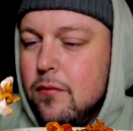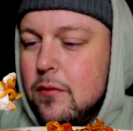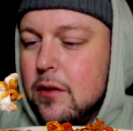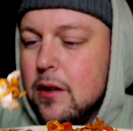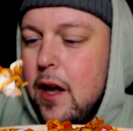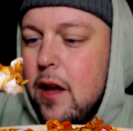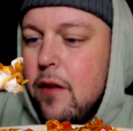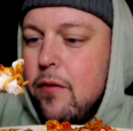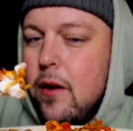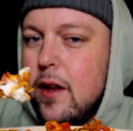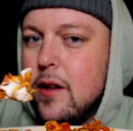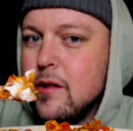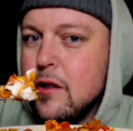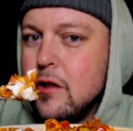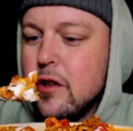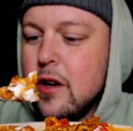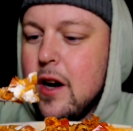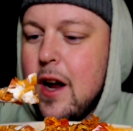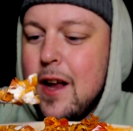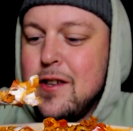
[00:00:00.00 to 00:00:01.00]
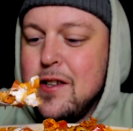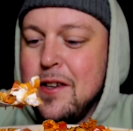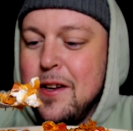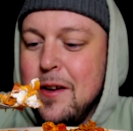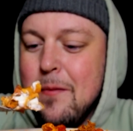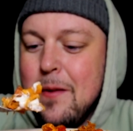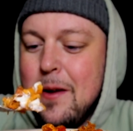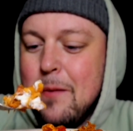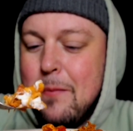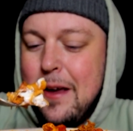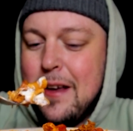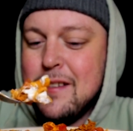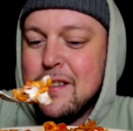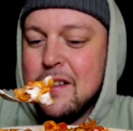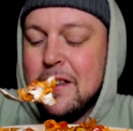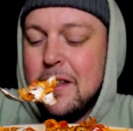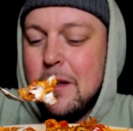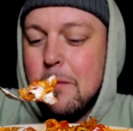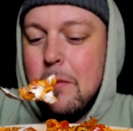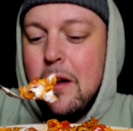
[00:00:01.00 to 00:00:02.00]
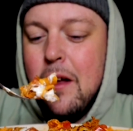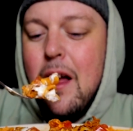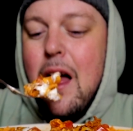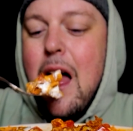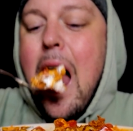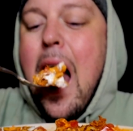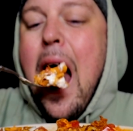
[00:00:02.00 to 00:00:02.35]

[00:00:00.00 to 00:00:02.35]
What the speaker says: life ends in tragedy, basically, but